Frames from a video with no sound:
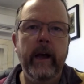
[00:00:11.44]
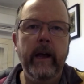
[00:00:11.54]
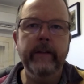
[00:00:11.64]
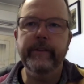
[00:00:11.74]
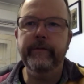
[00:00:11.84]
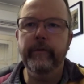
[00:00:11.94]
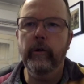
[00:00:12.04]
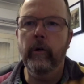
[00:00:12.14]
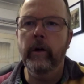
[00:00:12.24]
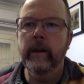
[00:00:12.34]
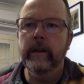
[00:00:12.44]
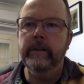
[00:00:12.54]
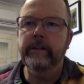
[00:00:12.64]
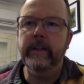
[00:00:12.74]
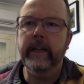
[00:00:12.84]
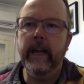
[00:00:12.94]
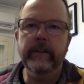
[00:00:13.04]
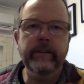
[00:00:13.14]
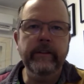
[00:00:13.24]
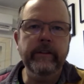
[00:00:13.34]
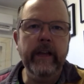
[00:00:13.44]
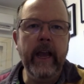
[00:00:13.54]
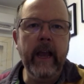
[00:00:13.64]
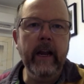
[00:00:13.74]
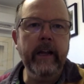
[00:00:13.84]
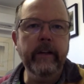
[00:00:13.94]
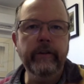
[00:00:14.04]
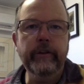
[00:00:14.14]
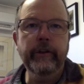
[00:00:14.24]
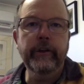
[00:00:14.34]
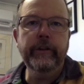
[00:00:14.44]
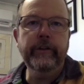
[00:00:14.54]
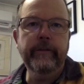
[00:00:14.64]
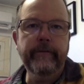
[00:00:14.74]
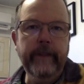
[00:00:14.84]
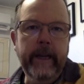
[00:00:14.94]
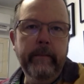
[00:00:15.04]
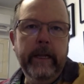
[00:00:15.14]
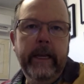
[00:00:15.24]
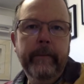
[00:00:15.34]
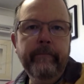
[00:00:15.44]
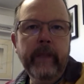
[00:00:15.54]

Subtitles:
This is for St. Augustine's Anglican Church family,